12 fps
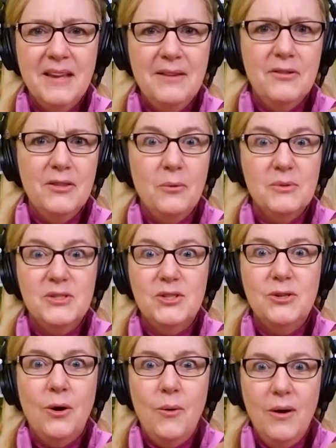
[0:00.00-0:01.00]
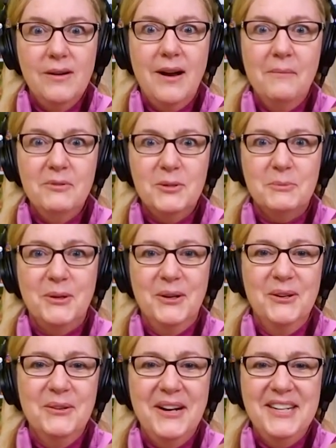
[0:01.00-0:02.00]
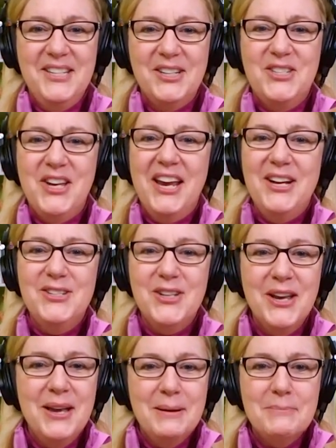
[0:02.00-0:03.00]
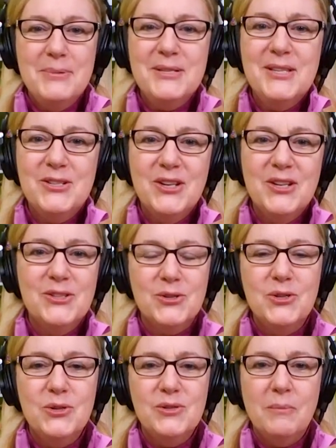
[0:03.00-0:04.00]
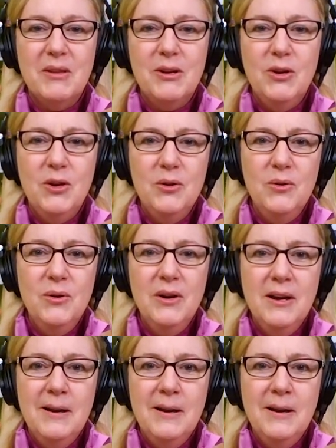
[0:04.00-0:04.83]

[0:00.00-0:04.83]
Even though it was so uncomfortable, right, to change positions or do something new,